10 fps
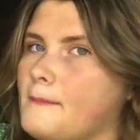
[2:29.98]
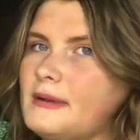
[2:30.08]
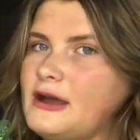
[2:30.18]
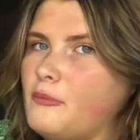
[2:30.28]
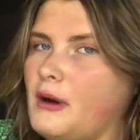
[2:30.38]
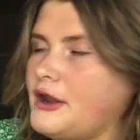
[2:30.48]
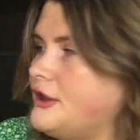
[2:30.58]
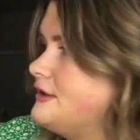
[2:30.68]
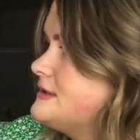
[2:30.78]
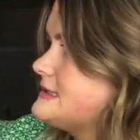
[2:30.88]
little
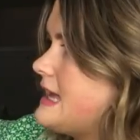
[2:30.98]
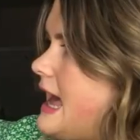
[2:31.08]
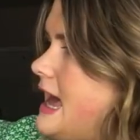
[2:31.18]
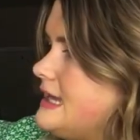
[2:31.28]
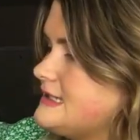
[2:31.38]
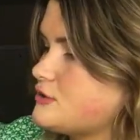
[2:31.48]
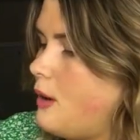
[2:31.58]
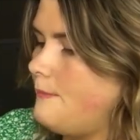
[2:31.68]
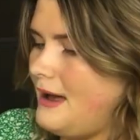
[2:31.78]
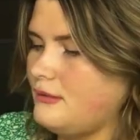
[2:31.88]
buttons and it's
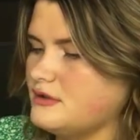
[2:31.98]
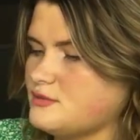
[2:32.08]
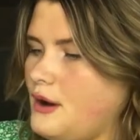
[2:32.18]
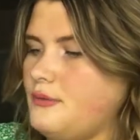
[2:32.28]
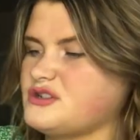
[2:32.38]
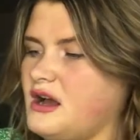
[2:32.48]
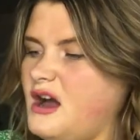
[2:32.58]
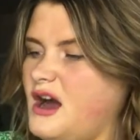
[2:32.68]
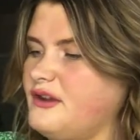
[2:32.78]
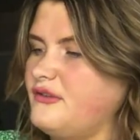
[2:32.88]
got a belt as well which I
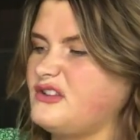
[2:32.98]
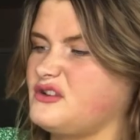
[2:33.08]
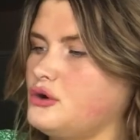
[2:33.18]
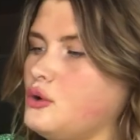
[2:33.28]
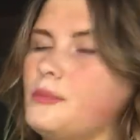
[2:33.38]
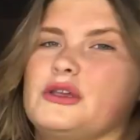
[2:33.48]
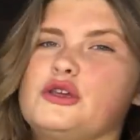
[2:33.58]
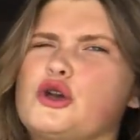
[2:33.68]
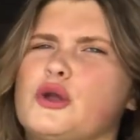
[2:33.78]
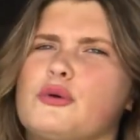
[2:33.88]
kind of is cool but
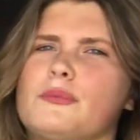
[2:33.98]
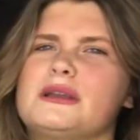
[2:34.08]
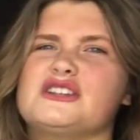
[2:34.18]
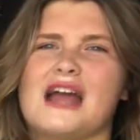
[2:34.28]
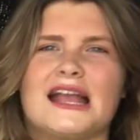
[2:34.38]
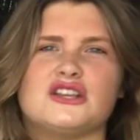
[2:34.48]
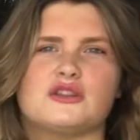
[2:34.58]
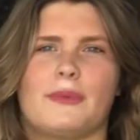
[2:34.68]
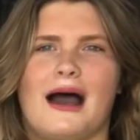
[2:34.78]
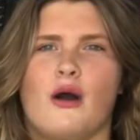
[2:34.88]
you could probably
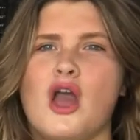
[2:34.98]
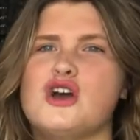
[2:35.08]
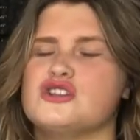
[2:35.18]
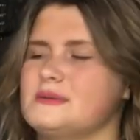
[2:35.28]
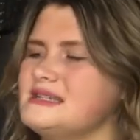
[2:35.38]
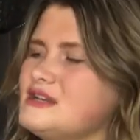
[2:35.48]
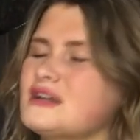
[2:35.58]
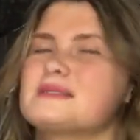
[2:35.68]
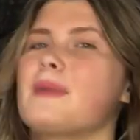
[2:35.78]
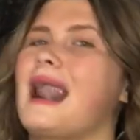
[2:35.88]
change the belt so it didn't
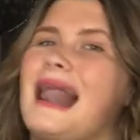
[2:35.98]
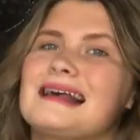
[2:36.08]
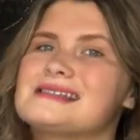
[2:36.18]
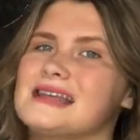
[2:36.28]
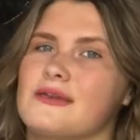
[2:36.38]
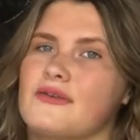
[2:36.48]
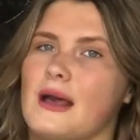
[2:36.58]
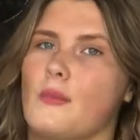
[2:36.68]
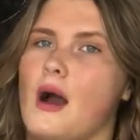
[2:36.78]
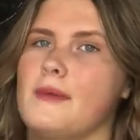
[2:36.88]
look as plastic if you
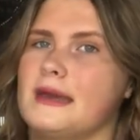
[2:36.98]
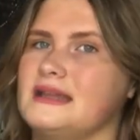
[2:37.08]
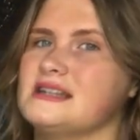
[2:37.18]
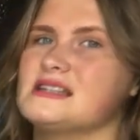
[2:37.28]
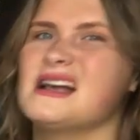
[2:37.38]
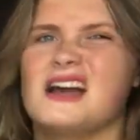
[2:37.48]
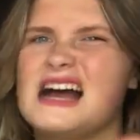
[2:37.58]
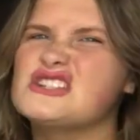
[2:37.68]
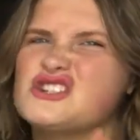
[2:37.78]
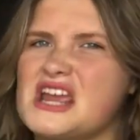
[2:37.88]
get what I mean and as,
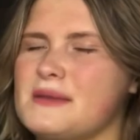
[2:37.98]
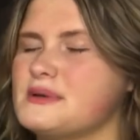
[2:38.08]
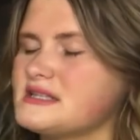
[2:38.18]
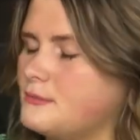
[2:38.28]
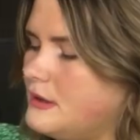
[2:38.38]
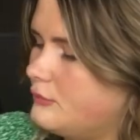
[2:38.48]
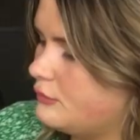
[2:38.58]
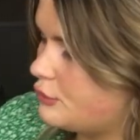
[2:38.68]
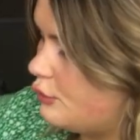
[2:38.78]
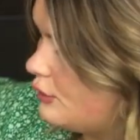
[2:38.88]
as cheap as some
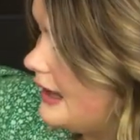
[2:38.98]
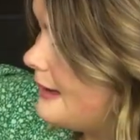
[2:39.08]
people would call